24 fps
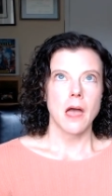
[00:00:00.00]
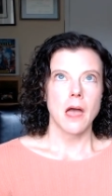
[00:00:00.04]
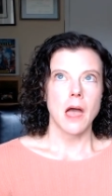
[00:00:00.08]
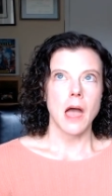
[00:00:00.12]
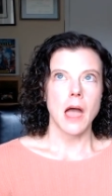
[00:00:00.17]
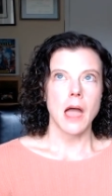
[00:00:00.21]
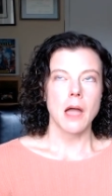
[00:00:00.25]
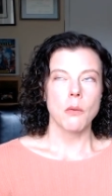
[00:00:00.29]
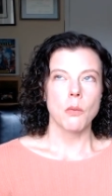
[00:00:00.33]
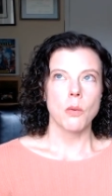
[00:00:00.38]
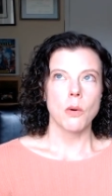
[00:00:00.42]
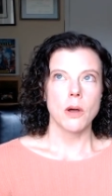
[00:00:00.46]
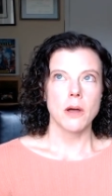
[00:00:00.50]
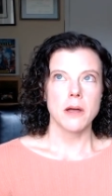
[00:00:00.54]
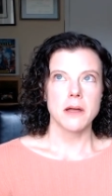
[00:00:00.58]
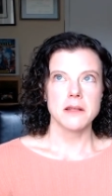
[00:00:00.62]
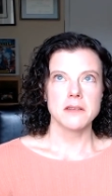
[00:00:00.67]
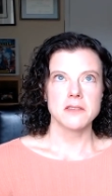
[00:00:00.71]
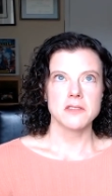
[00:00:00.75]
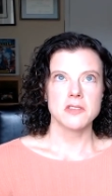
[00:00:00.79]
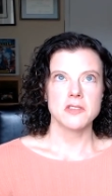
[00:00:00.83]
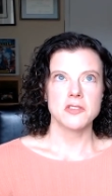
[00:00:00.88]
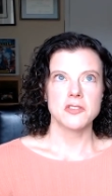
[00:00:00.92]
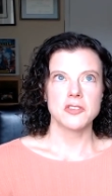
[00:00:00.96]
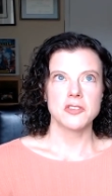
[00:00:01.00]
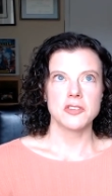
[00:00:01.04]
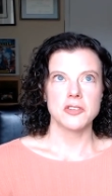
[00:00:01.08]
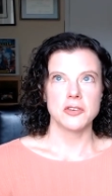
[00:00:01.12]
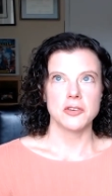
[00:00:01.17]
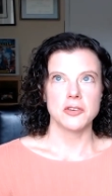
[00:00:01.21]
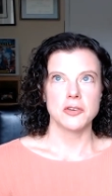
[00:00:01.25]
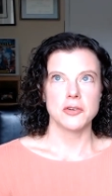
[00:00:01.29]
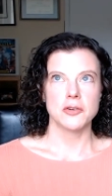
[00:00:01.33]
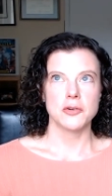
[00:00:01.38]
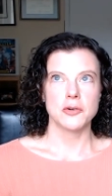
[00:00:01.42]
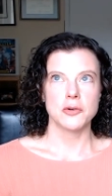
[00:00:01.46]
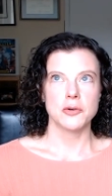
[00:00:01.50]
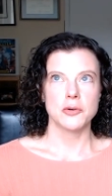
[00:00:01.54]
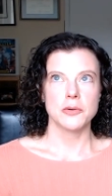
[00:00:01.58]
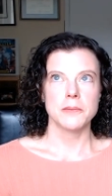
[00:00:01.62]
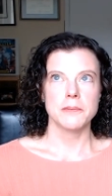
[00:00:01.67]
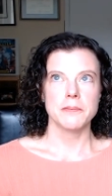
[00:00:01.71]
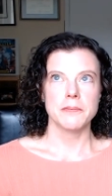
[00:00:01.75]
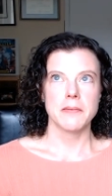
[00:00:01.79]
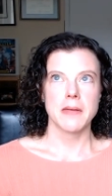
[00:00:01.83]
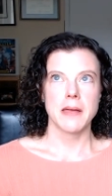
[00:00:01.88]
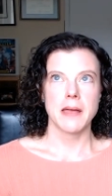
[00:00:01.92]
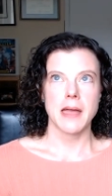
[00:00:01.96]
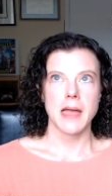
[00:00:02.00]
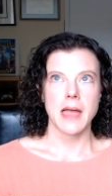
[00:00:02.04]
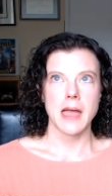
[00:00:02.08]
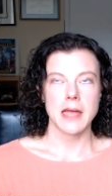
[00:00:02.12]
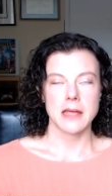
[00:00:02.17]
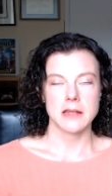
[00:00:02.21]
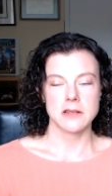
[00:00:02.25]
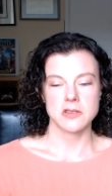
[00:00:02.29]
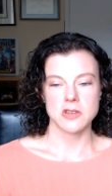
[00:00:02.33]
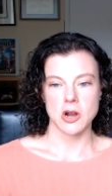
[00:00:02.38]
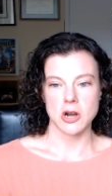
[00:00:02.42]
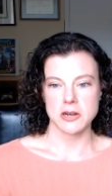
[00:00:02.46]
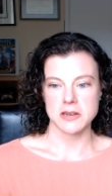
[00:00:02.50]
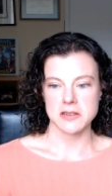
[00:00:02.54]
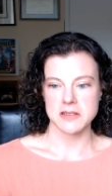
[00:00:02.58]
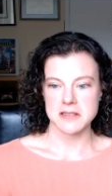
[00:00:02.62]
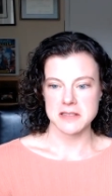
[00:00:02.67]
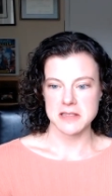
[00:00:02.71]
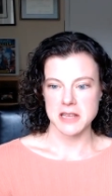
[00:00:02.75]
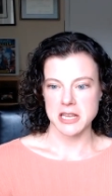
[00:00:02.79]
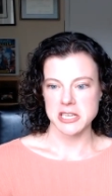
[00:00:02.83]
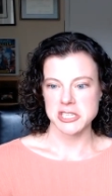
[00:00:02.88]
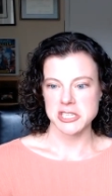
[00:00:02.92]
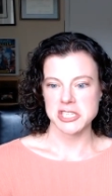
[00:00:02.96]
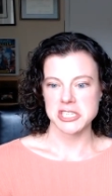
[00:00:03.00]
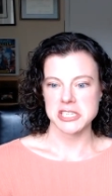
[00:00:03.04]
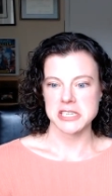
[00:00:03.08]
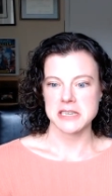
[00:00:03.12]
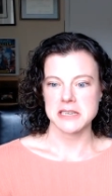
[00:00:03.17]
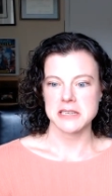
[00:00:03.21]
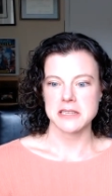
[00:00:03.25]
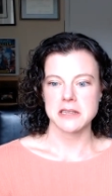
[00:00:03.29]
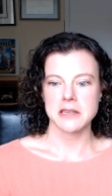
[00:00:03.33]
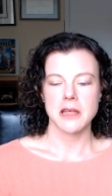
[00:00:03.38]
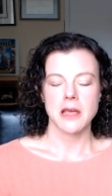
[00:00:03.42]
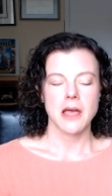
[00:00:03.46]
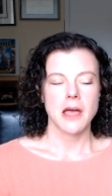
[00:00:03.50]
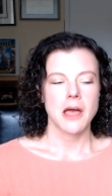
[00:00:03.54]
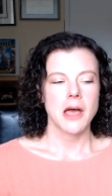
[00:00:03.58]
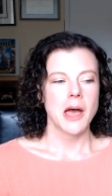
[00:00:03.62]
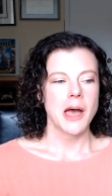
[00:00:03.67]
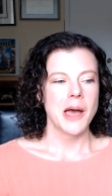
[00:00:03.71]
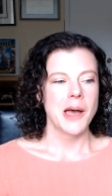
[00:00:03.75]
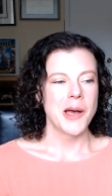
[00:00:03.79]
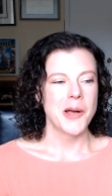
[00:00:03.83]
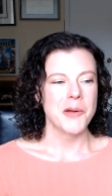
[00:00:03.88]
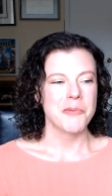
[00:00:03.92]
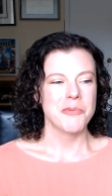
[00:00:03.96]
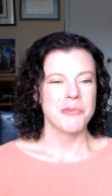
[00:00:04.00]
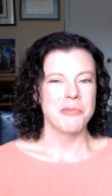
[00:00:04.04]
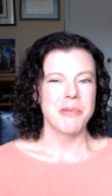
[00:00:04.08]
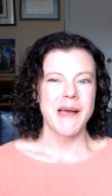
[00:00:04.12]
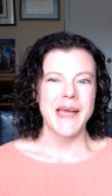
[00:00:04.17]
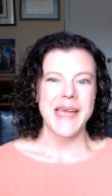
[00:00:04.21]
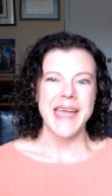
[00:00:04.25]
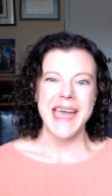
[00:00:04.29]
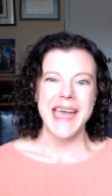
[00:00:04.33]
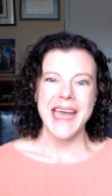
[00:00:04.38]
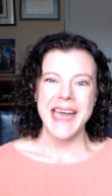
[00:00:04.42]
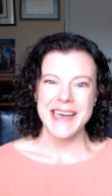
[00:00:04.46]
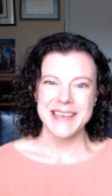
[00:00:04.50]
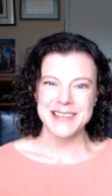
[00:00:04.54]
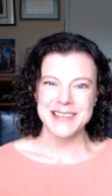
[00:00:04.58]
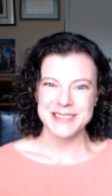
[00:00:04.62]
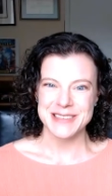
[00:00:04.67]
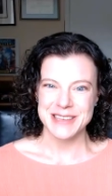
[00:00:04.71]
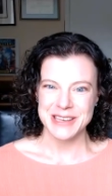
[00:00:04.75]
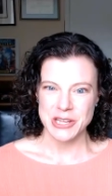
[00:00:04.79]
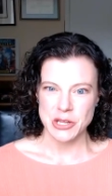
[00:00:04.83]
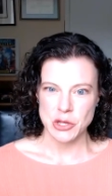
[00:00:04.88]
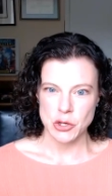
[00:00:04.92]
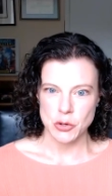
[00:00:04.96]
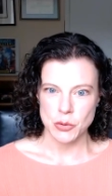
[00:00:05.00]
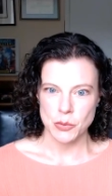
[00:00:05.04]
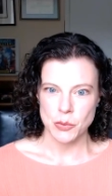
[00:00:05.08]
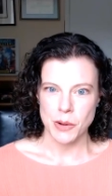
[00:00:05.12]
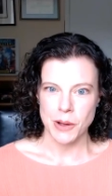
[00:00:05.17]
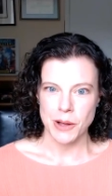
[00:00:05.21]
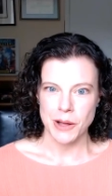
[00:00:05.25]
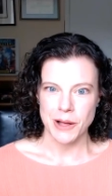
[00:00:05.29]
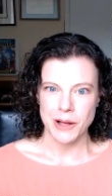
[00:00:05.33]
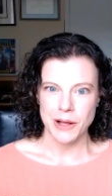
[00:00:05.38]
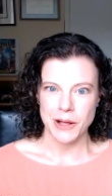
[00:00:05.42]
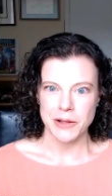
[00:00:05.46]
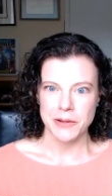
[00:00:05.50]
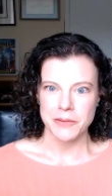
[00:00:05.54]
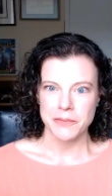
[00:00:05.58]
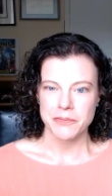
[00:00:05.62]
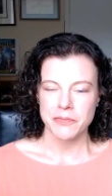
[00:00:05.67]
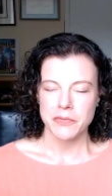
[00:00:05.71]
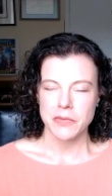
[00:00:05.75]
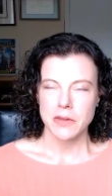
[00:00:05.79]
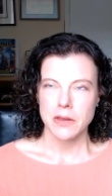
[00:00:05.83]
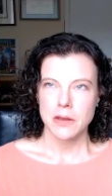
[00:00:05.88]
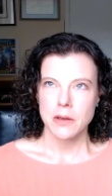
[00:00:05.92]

I want to end our discussion um, by asking you all